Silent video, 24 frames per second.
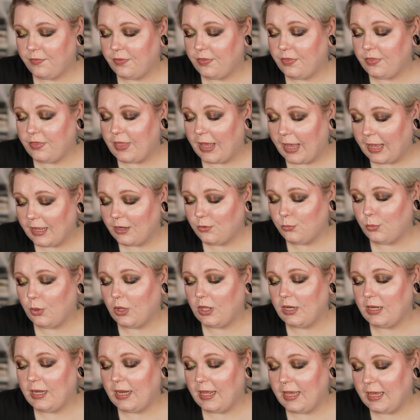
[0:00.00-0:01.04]
That
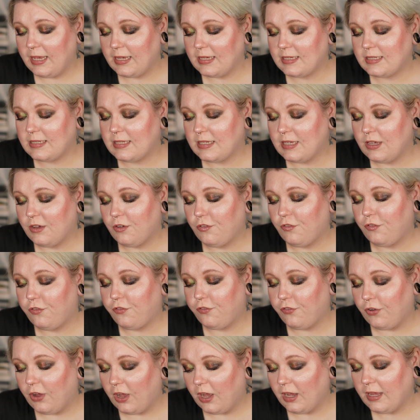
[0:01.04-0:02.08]
one is
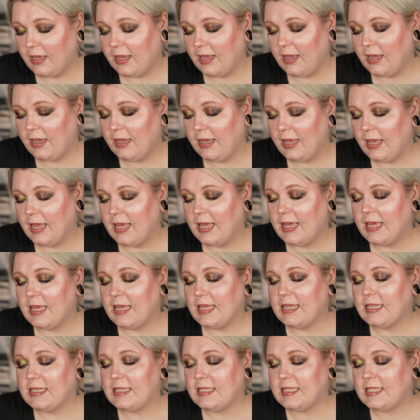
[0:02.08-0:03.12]
fucking
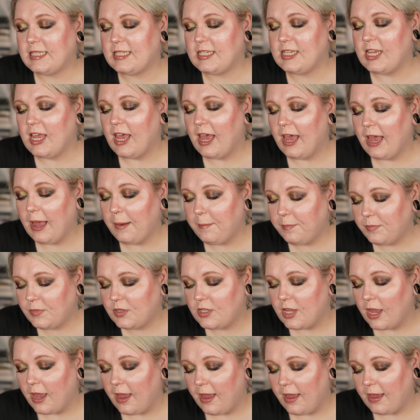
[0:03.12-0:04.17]

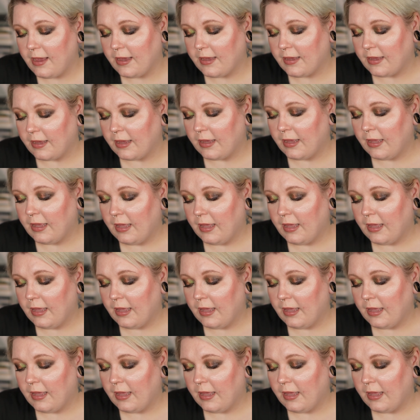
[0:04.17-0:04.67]
tempting.